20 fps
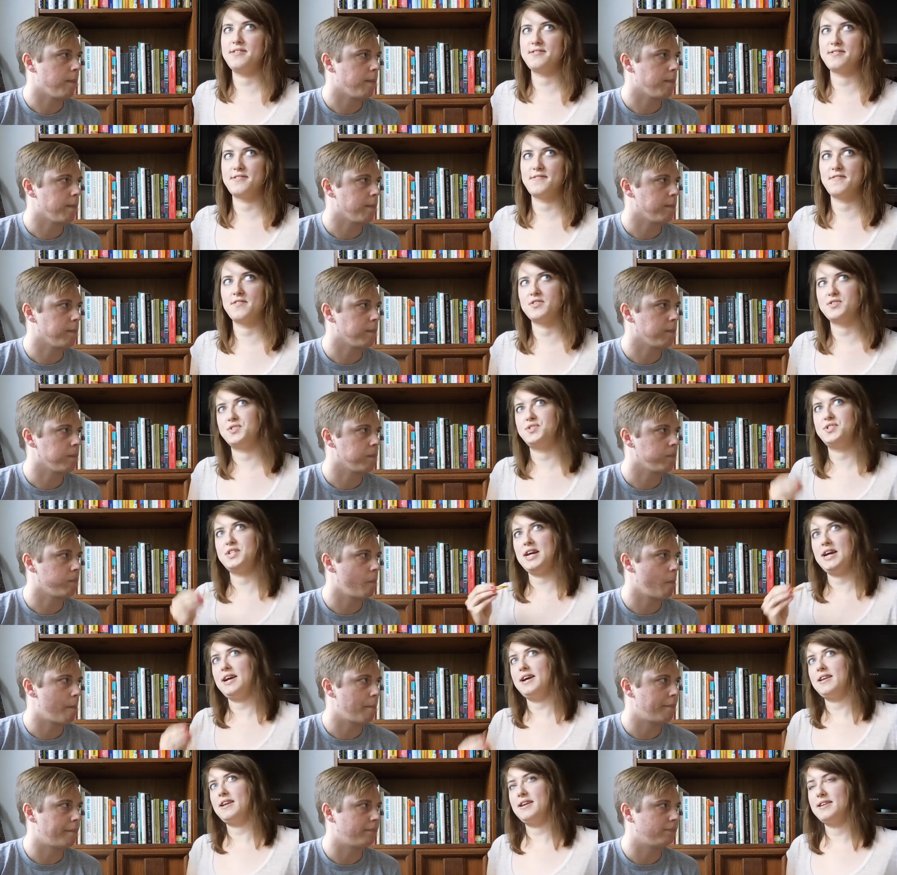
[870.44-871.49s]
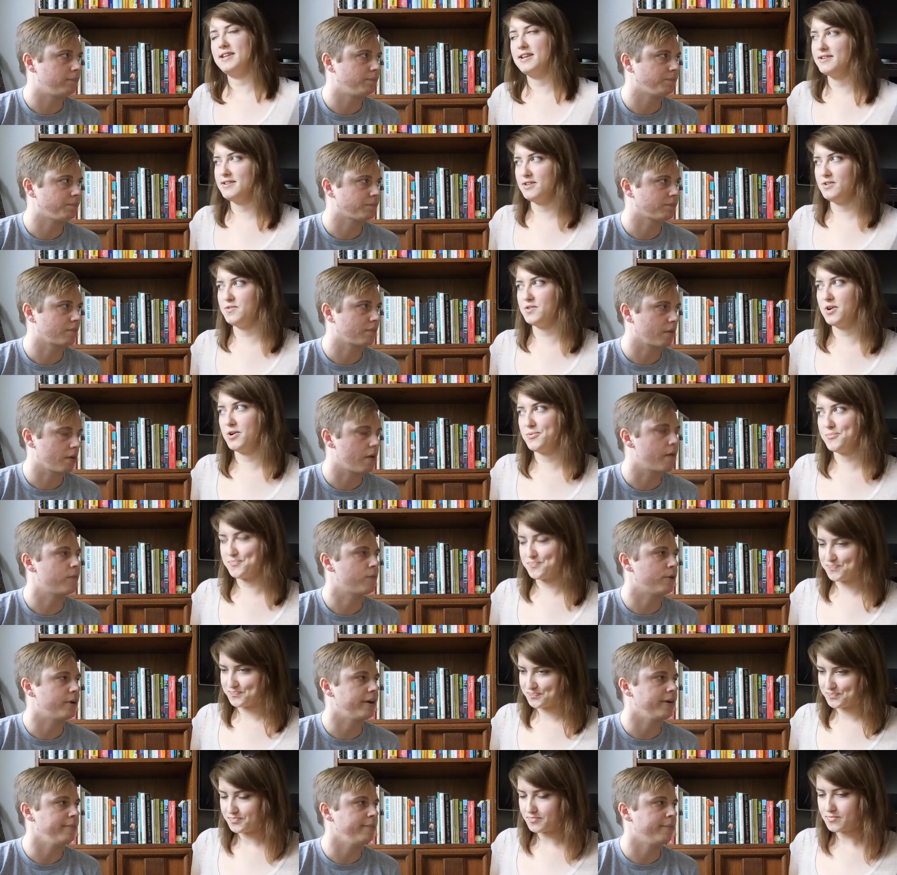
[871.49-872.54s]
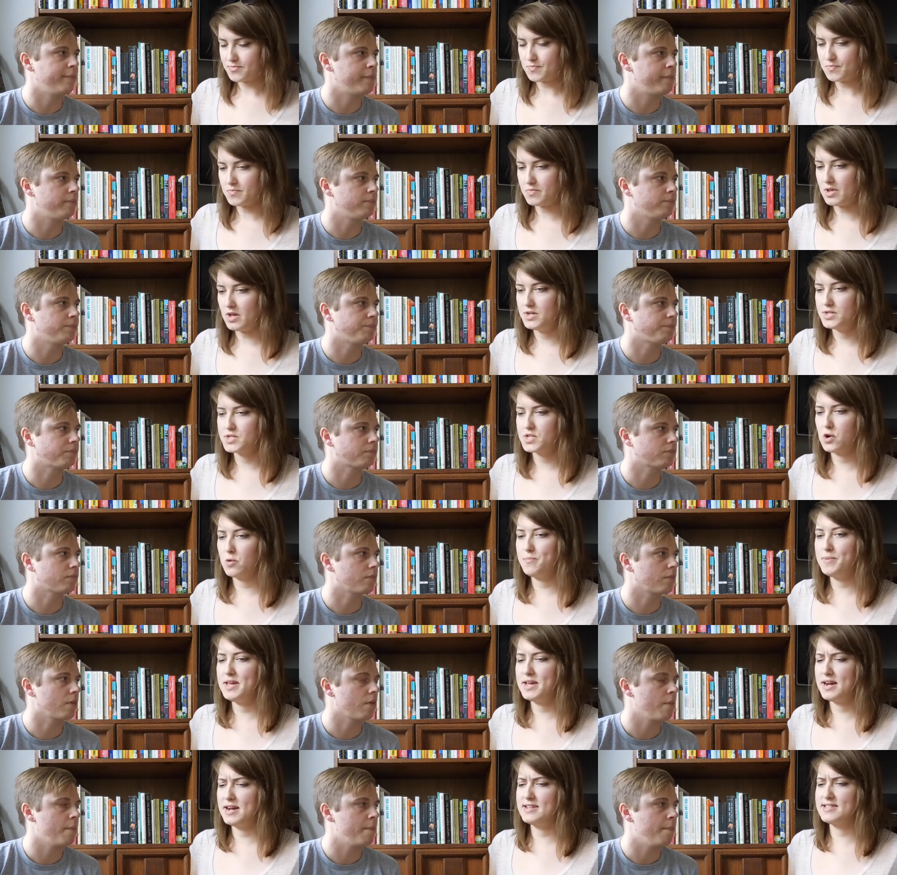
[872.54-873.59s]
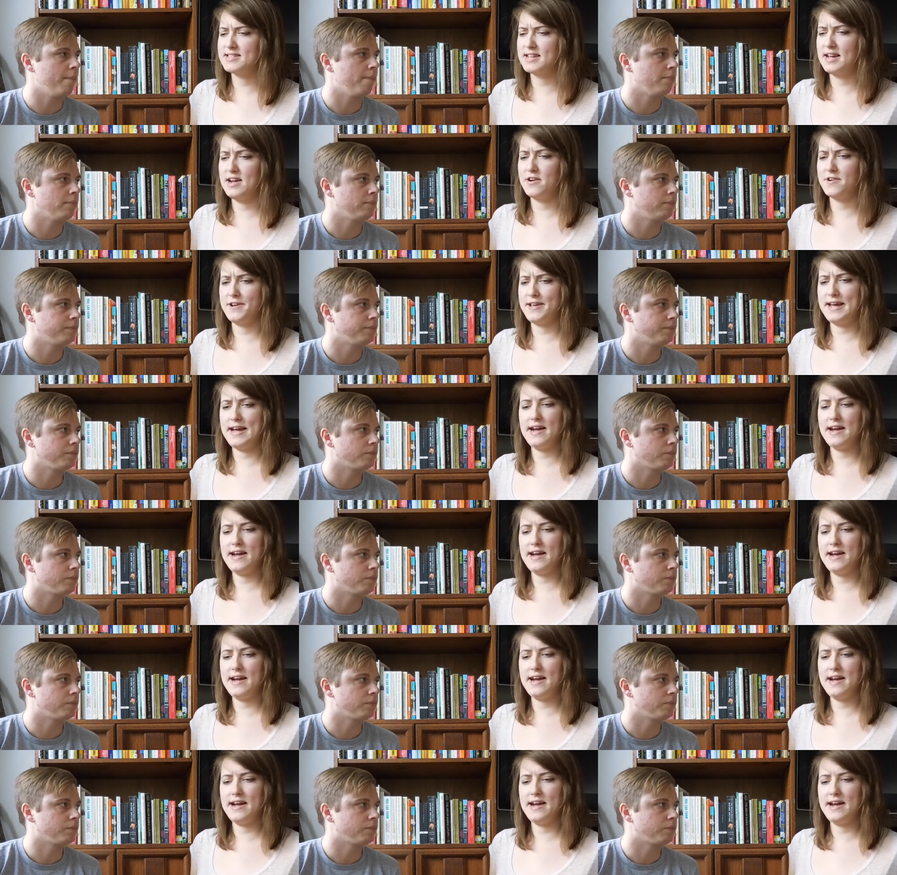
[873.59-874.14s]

Speaker 1: is the first dad identity you know. Right. So because I already